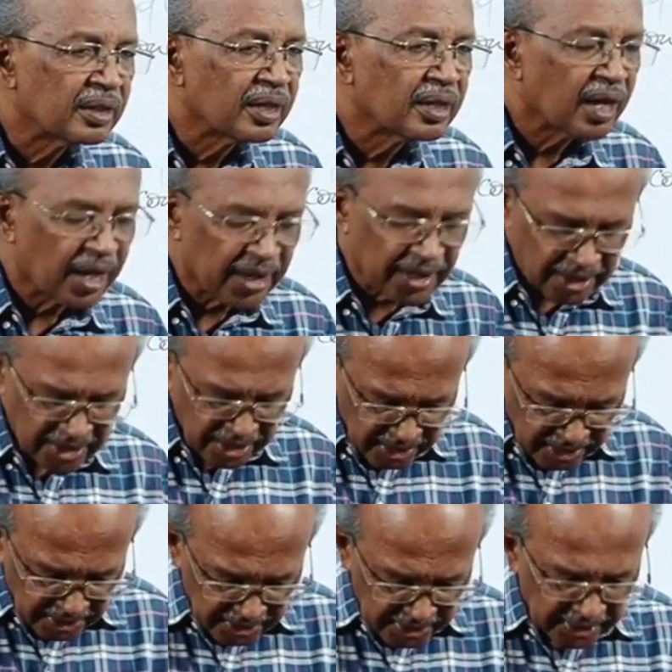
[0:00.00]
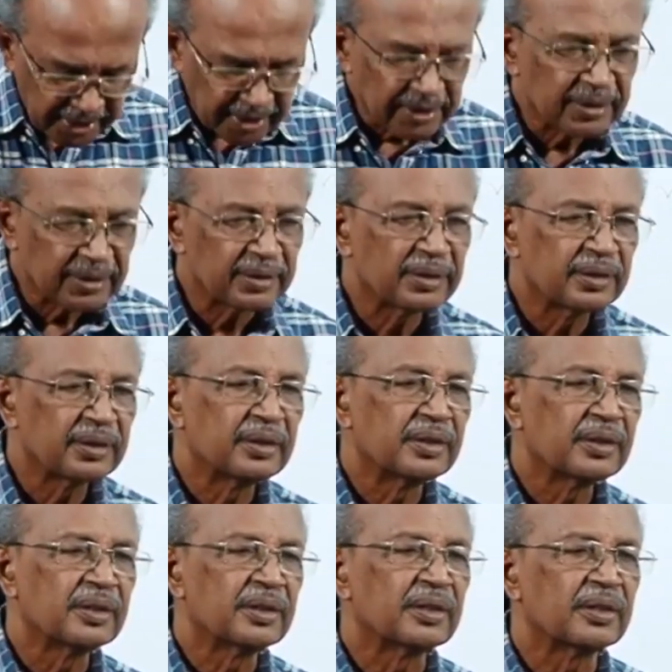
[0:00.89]
hear
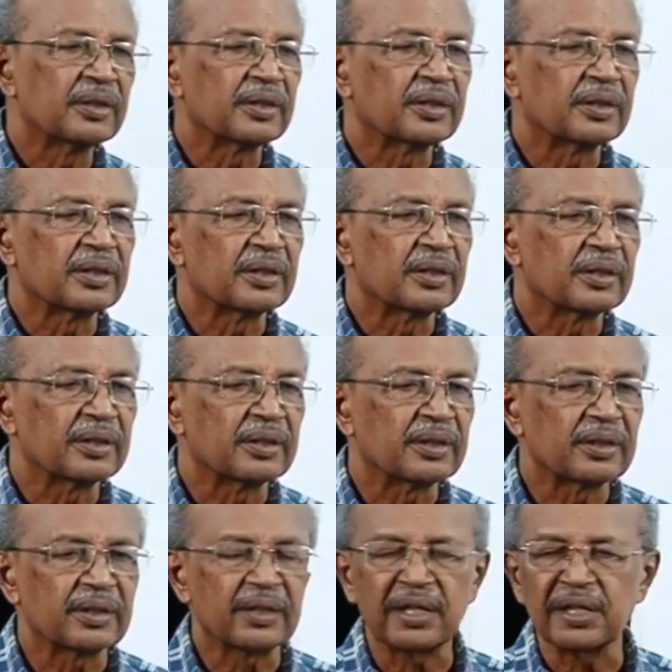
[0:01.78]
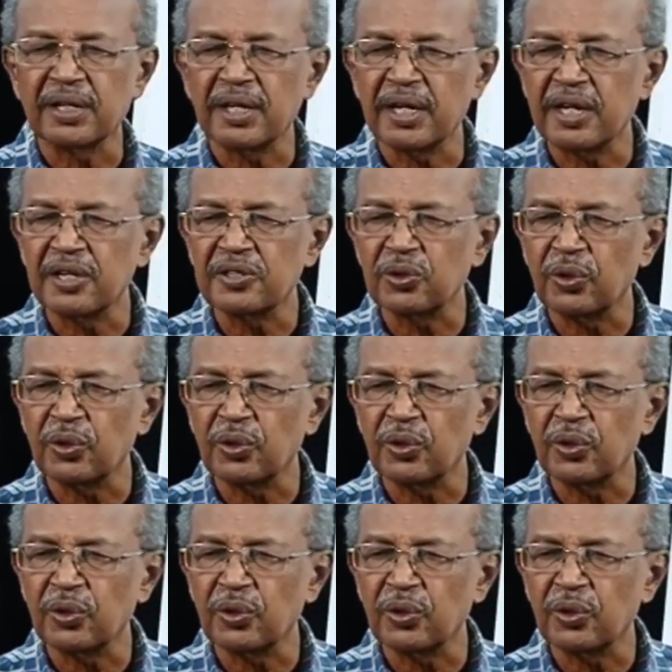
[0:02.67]
that he is